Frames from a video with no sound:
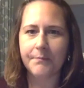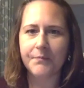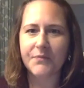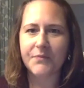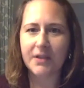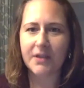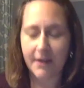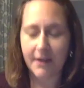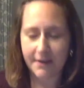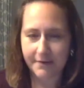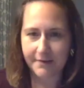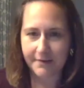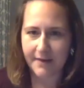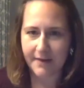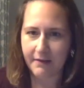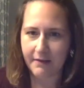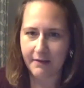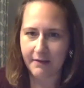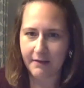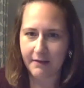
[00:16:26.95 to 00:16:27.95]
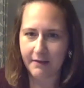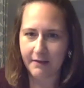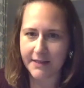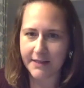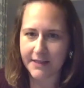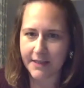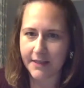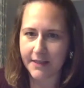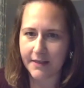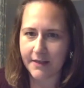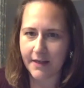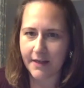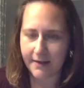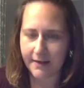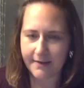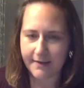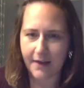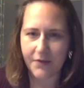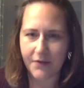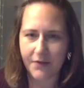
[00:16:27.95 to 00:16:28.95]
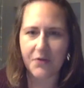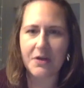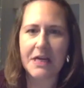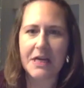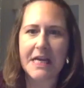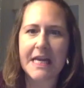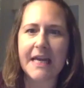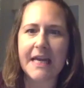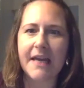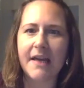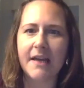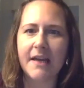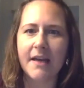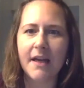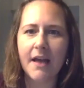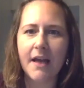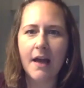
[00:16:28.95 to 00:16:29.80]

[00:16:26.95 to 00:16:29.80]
Deluxe Skeleton Accessory Kit.